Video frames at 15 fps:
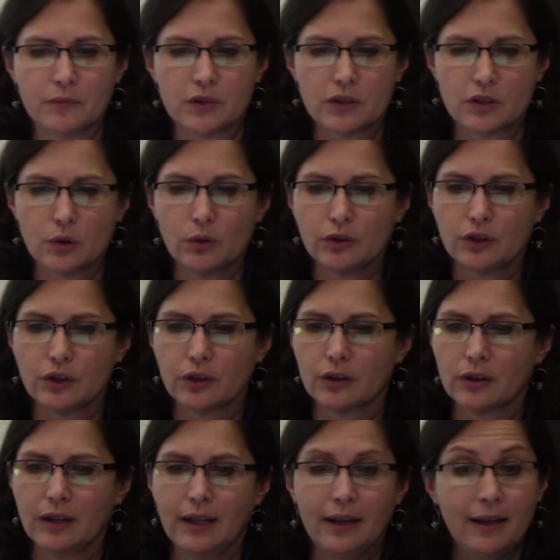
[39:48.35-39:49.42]
soldier,
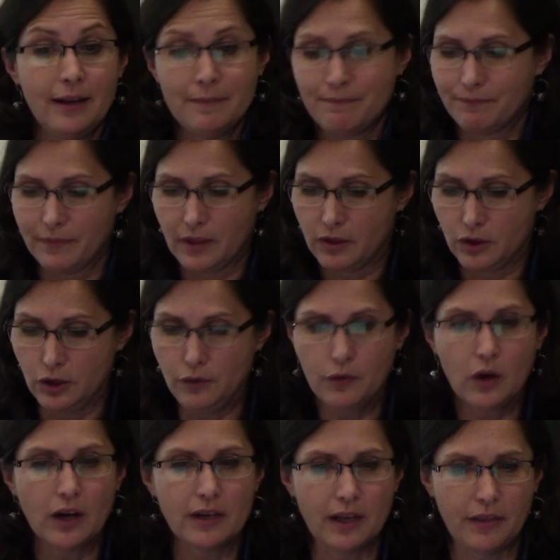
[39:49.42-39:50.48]
you've
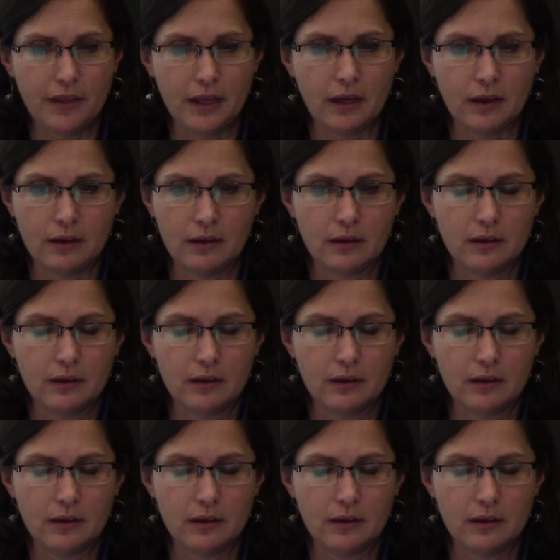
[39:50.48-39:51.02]
got nothing